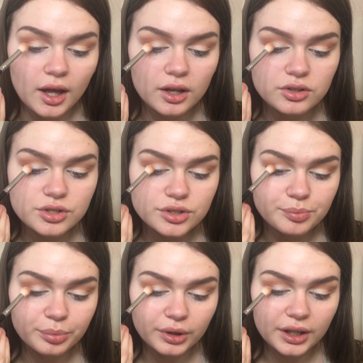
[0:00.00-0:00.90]
and
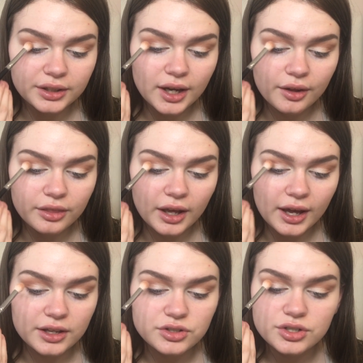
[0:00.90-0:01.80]
just blend out the
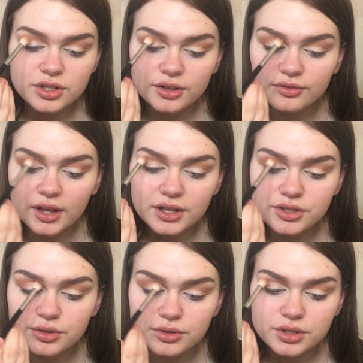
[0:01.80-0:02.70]
edges of that
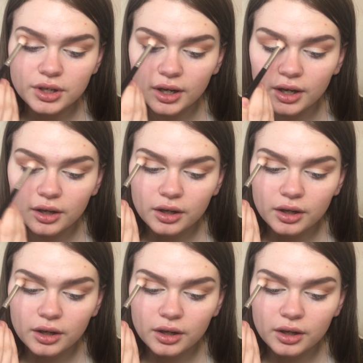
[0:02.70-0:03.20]
so it's not